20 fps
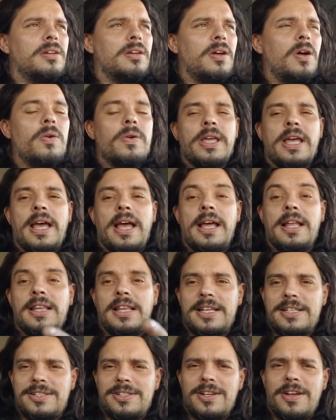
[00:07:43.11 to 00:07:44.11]
oh yeah, and
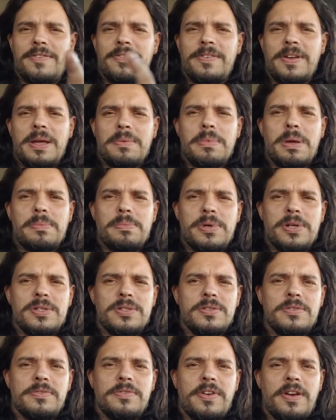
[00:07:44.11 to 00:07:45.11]
let's not forget my
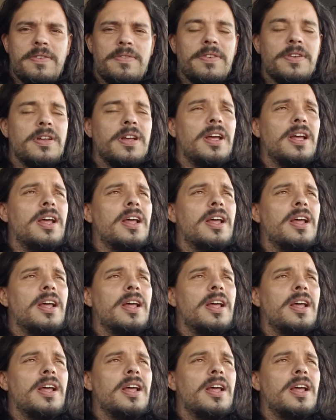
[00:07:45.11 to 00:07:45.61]
personal favorite,